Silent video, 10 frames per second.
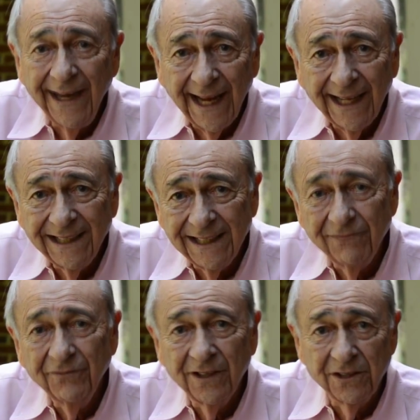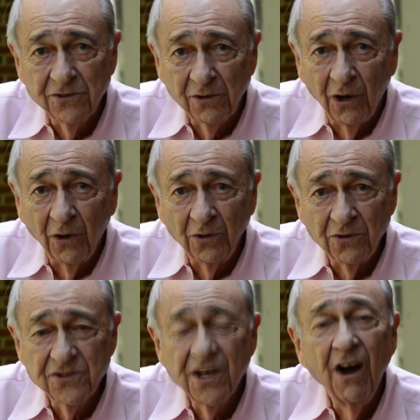negative
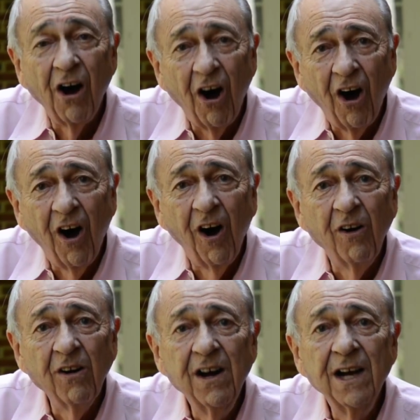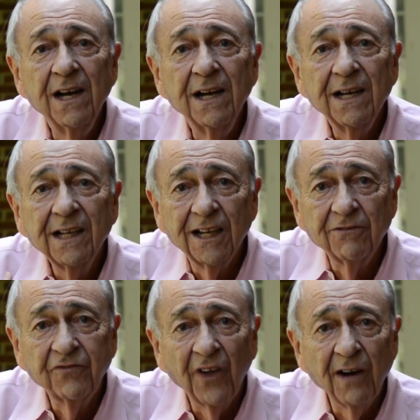controls, all
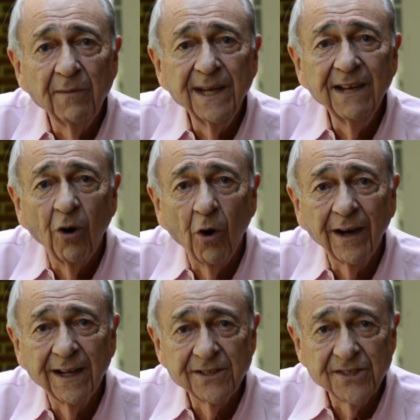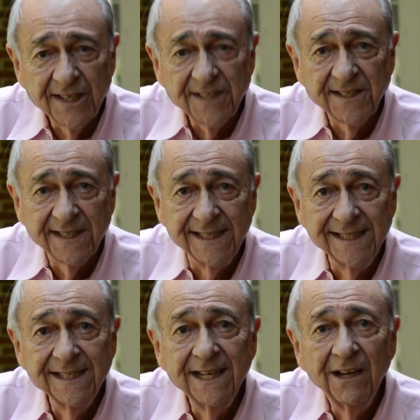confirming or
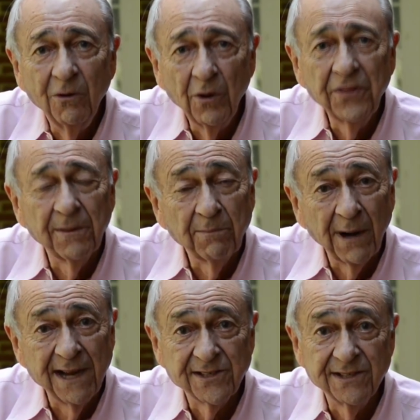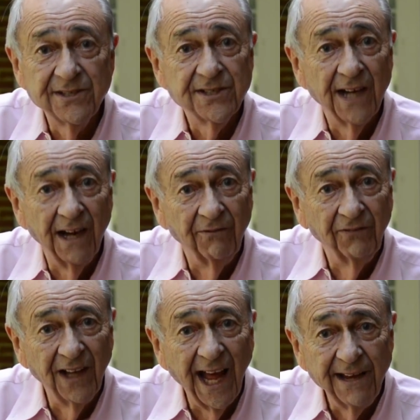consistent with the presence of
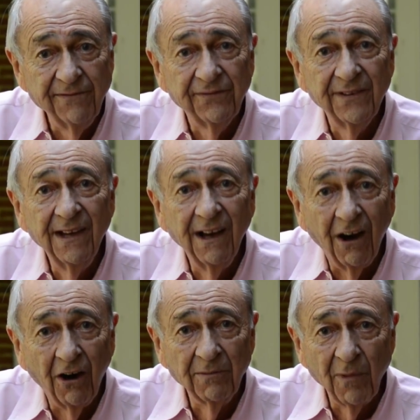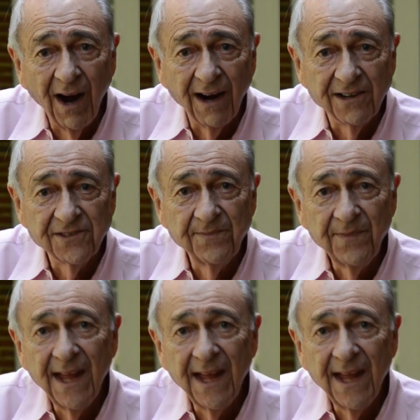life on Mars.